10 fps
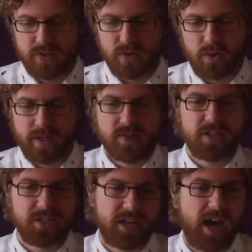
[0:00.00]
So what
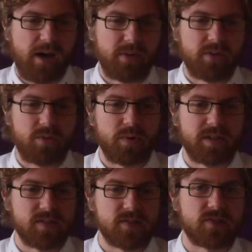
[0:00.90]
essentially happened
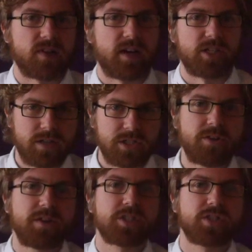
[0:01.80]
was
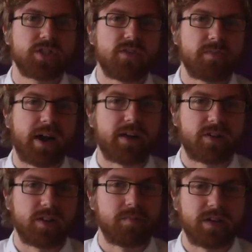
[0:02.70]
Generation 2 of
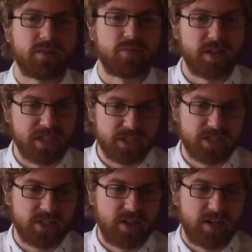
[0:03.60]
Bionicle had been
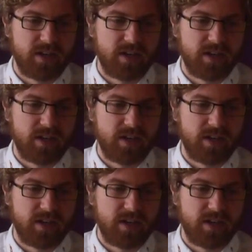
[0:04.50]
finished